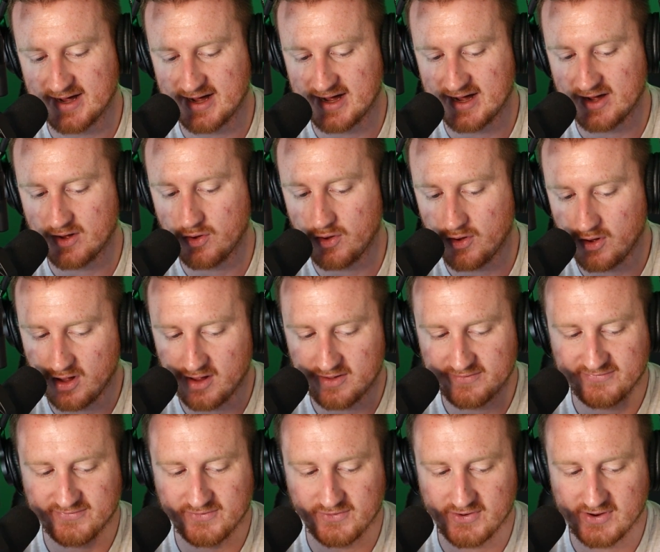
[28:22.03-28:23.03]

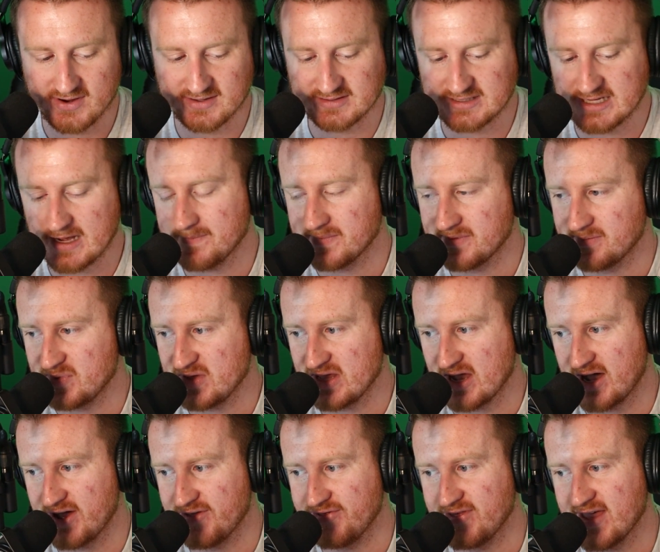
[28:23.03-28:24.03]
Hall for depth
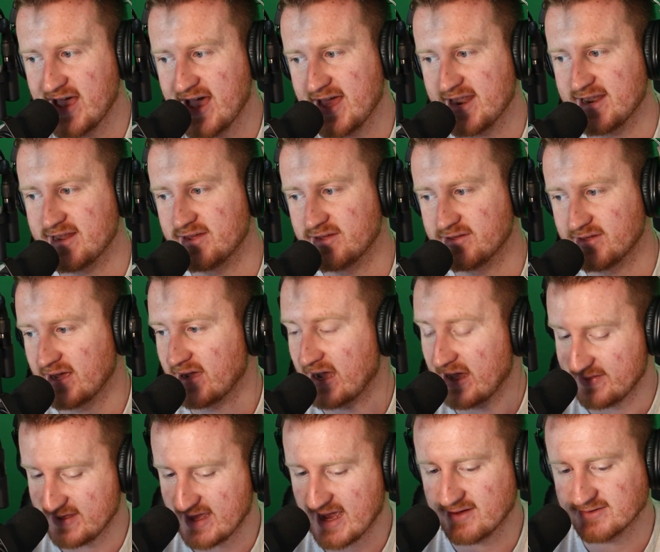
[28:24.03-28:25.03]
beyond that
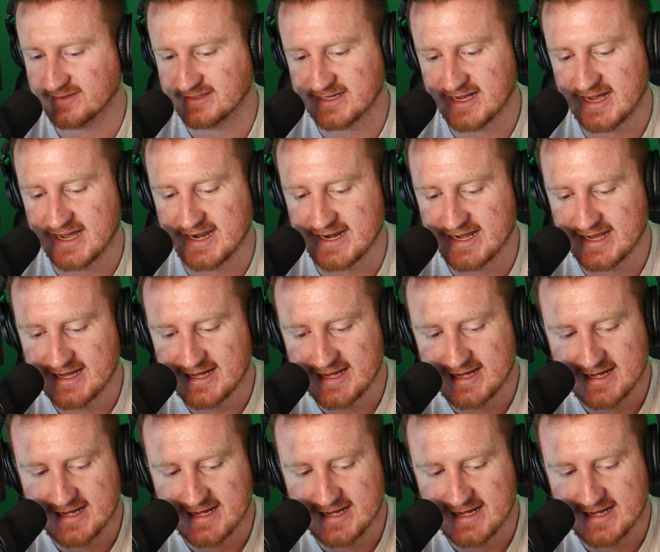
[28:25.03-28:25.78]
on the outside.